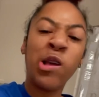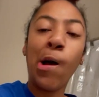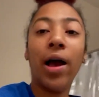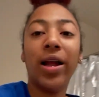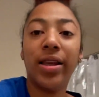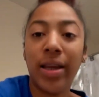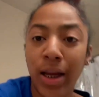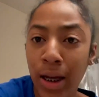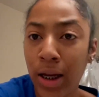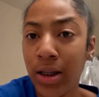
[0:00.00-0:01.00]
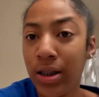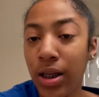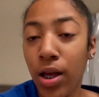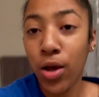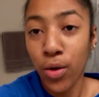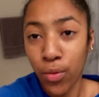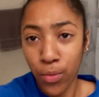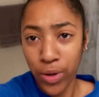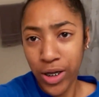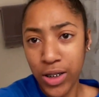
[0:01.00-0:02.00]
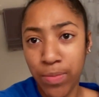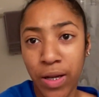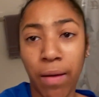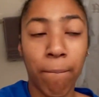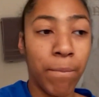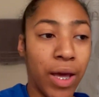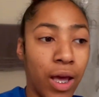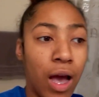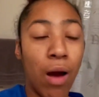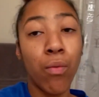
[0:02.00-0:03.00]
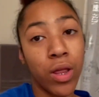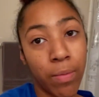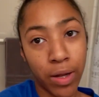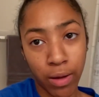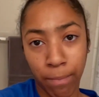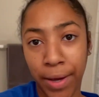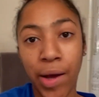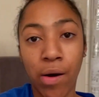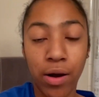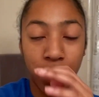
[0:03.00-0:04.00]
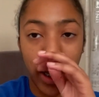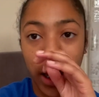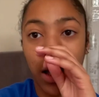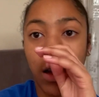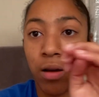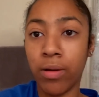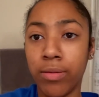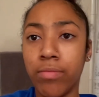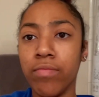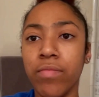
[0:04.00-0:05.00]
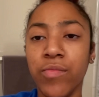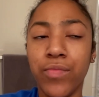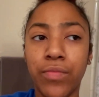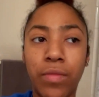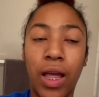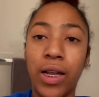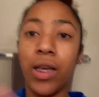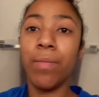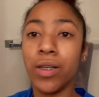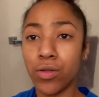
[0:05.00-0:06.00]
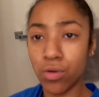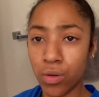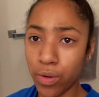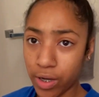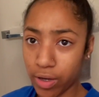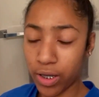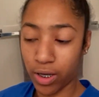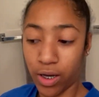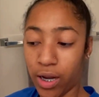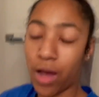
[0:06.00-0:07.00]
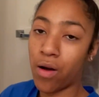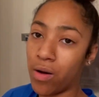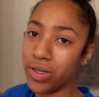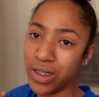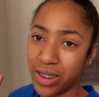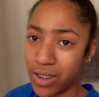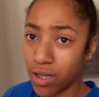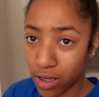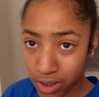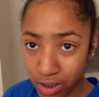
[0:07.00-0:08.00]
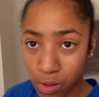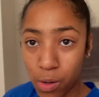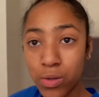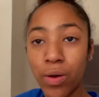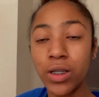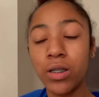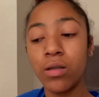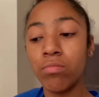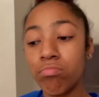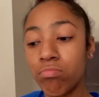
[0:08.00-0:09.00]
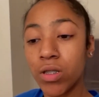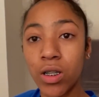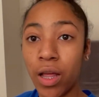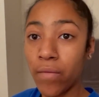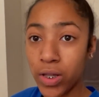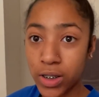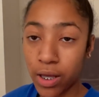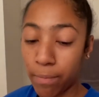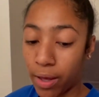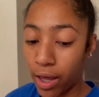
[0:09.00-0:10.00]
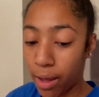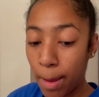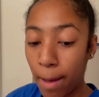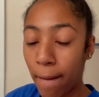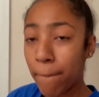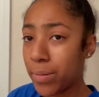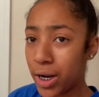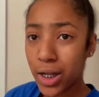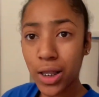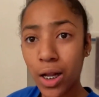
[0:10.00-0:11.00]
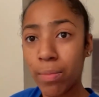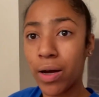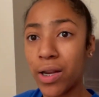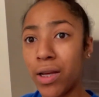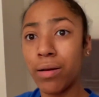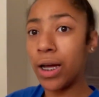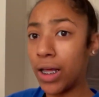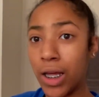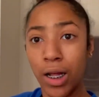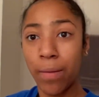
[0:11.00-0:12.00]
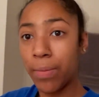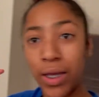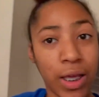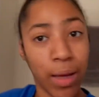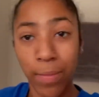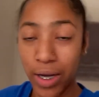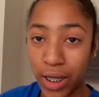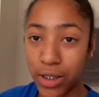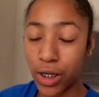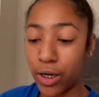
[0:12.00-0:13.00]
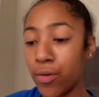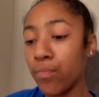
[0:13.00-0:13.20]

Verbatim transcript: I didn't we just been in bed. I've really been in bed all day. Um, I did my schoolwork and now I was just exhausted. So I was watching Netflix in bed. But I thought about it. Gotta get up, get my day started.